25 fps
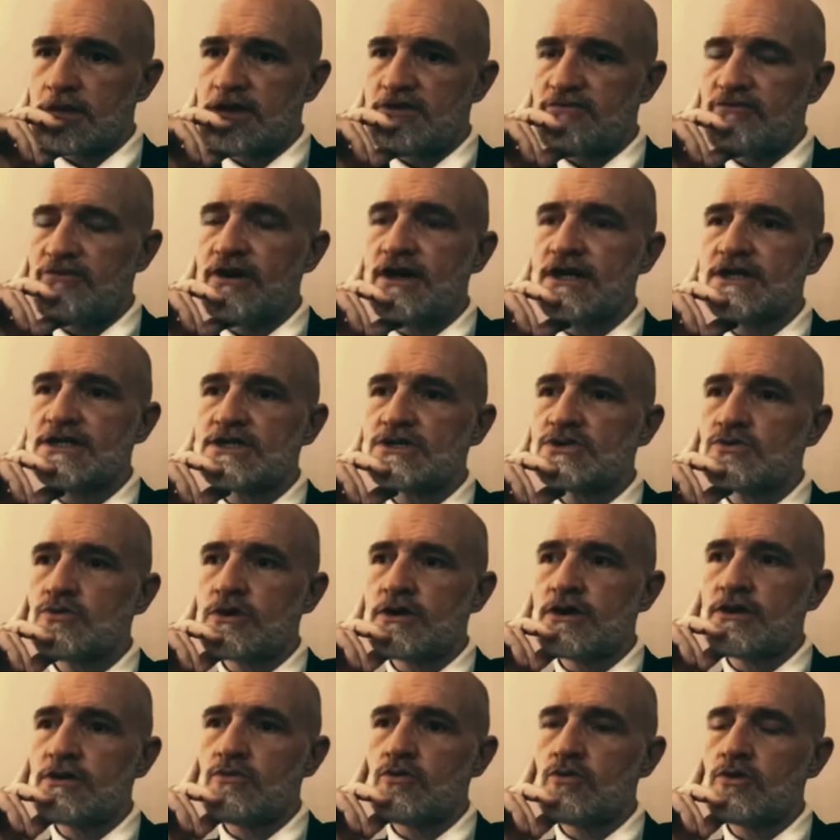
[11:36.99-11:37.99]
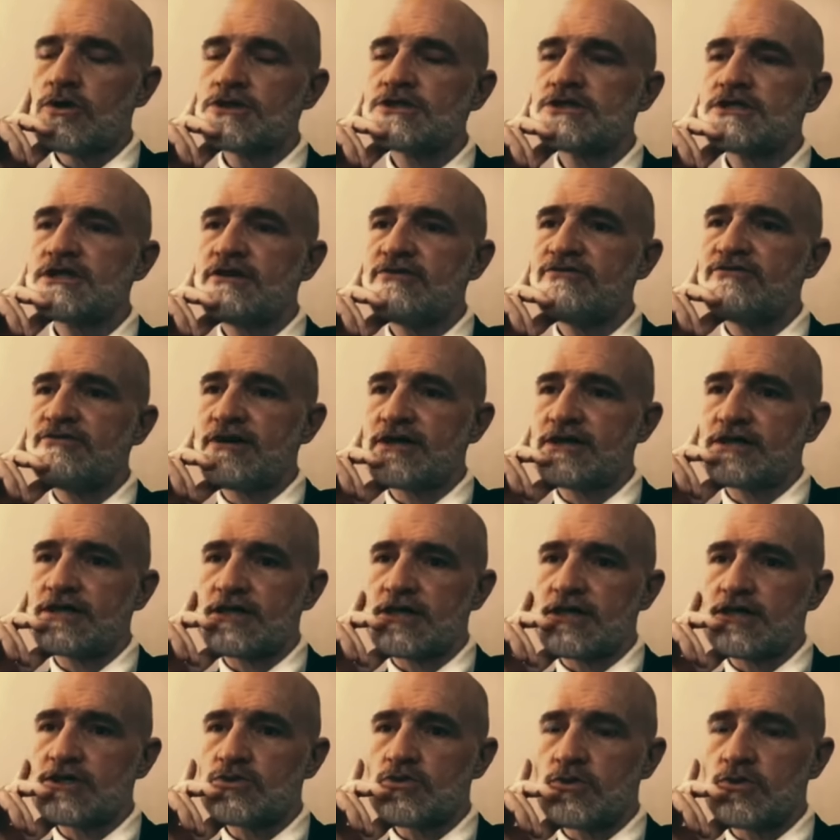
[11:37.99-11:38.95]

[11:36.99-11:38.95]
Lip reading: And France is one of the worst infected.